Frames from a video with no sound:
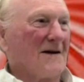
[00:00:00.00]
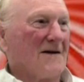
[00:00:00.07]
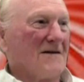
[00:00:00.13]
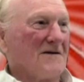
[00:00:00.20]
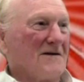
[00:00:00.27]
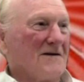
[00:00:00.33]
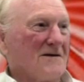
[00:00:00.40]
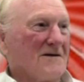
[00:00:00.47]

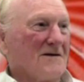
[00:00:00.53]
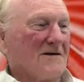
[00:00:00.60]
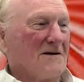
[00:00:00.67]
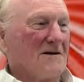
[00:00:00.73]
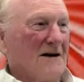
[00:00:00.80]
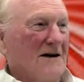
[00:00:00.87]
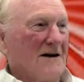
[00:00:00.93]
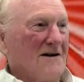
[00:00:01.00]
Isn't it? So
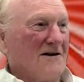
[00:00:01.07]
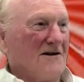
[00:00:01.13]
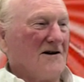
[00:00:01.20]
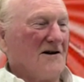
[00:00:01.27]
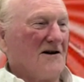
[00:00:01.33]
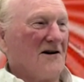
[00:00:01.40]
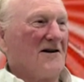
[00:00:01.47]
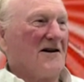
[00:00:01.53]
you
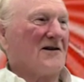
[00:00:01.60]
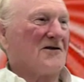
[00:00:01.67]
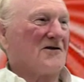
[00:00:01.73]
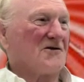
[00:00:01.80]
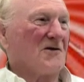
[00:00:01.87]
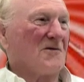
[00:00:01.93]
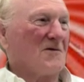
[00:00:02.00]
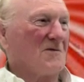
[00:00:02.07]
could go down the
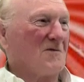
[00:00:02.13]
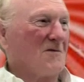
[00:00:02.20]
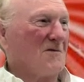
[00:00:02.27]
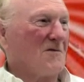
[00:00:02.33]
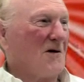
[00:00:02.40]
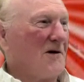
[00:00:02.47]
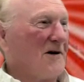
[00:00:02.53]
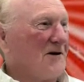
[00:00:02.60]
shop and
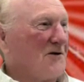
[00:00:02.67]
buy a